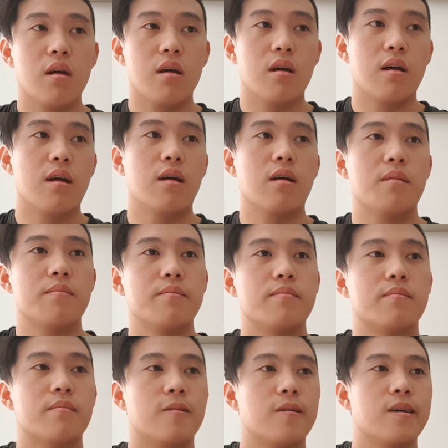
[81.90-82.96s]

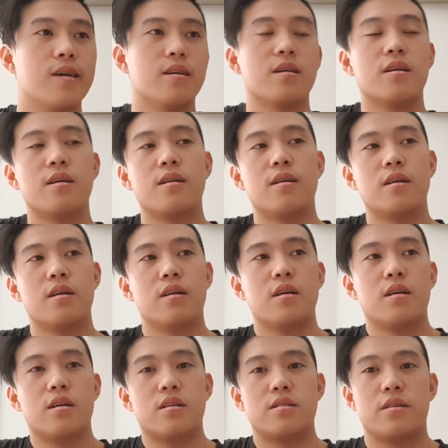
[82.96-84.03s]
Okay,
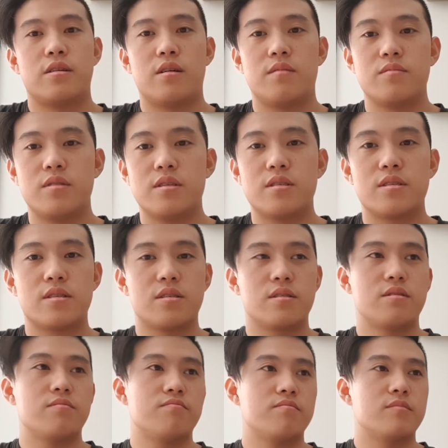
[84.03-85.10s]
so let's
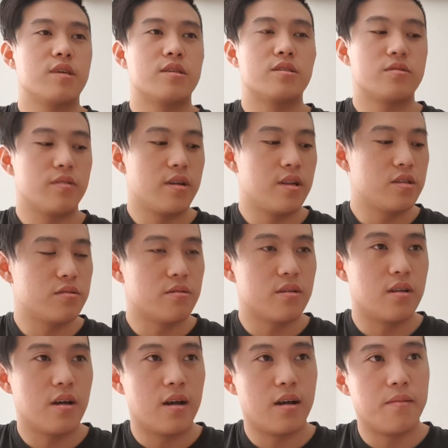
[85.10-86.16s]
get straight into it.
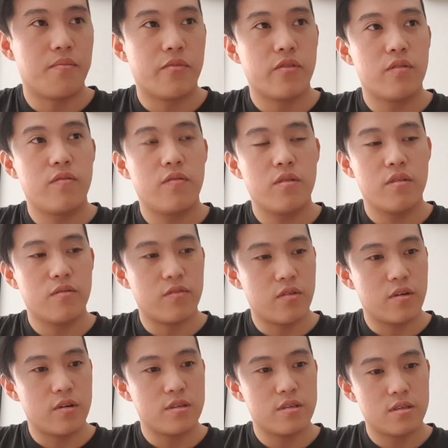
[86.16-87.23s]
So for the
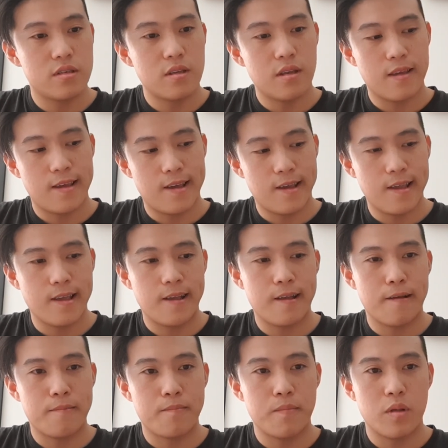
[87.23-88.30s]
verse,
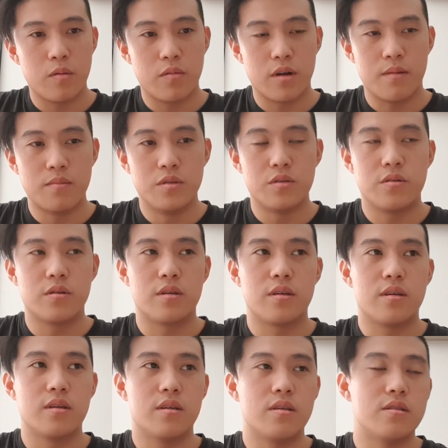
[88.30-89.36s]
what I'm doing
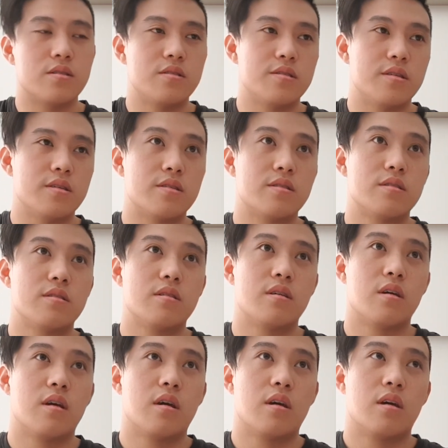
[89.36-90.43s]
is just
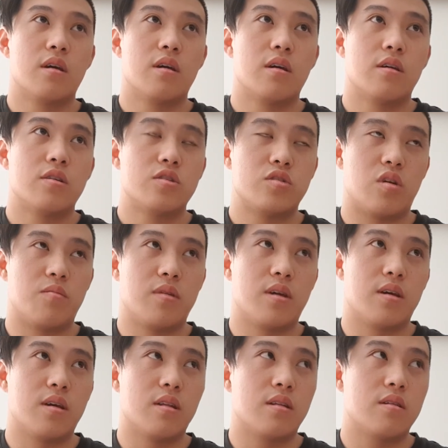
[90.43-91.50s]
strumming
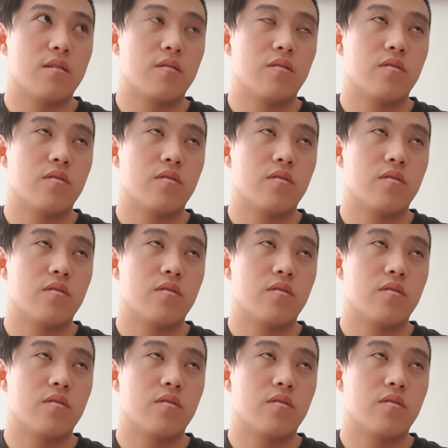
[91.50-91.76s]
it